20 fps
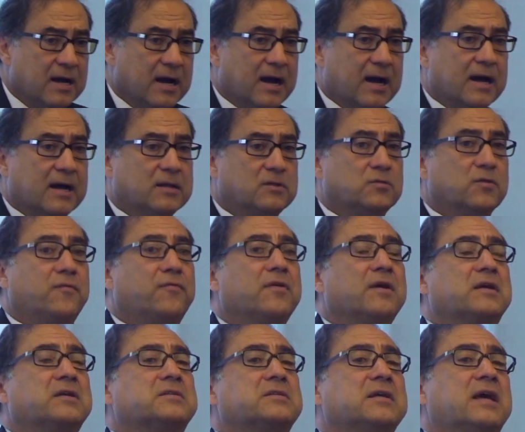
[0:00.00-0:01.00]

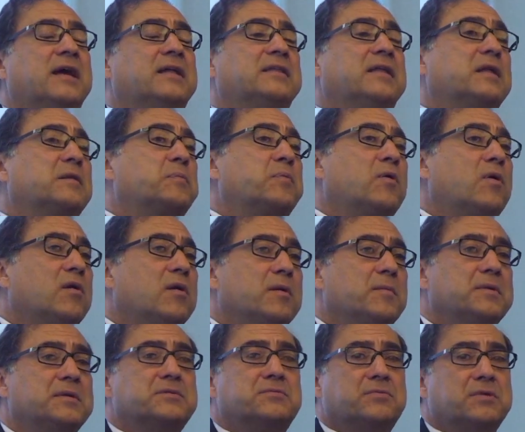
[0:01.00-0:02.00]
And that problem
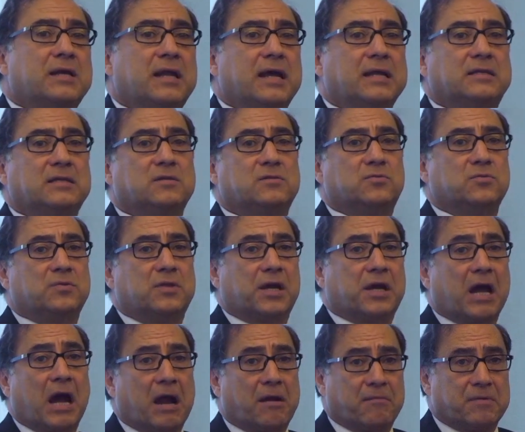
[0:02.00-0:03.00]
is related to the
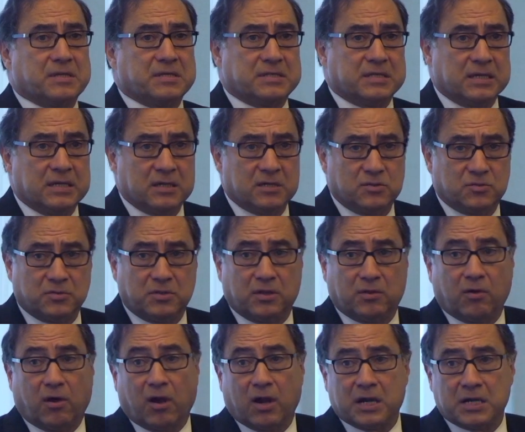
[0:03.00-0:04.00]
currency, to the
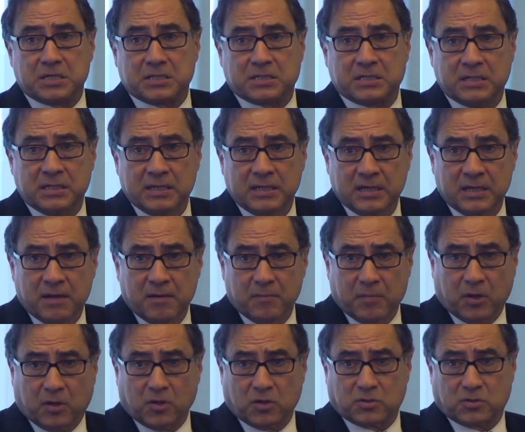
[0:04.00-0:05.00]
dollars.
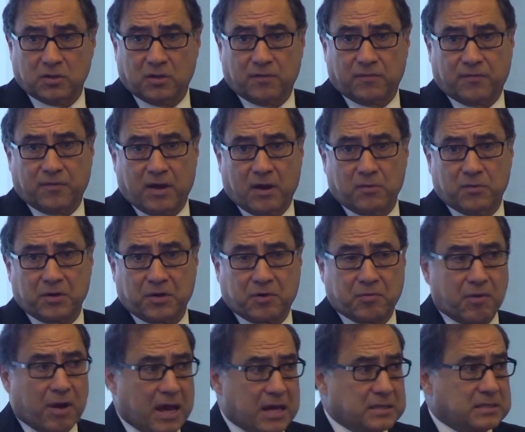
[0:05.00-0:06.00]
Because of our
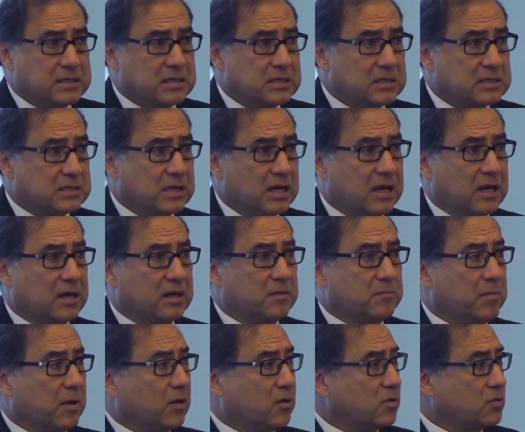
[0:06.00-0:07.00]
crisis
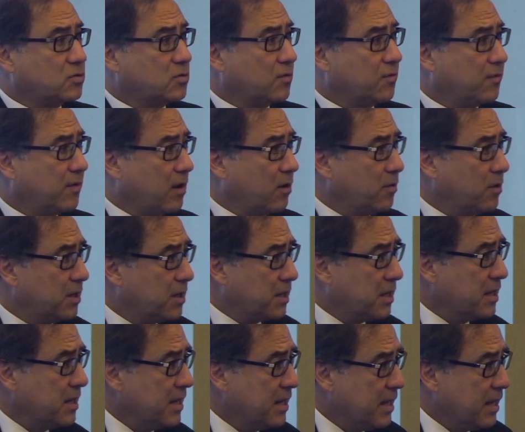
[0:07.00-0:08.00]
and because of our
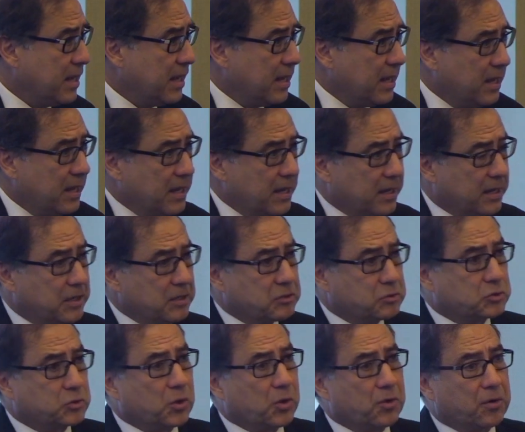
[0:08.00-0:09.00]

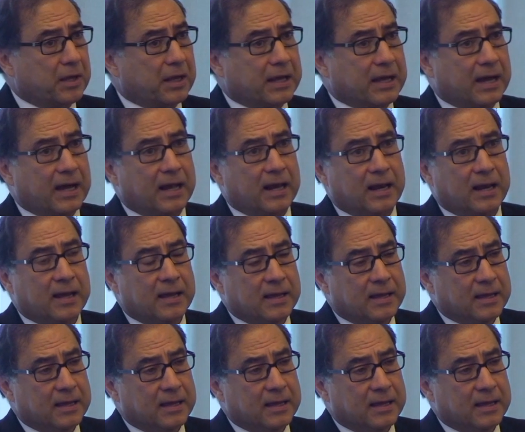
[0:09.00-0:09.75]
historical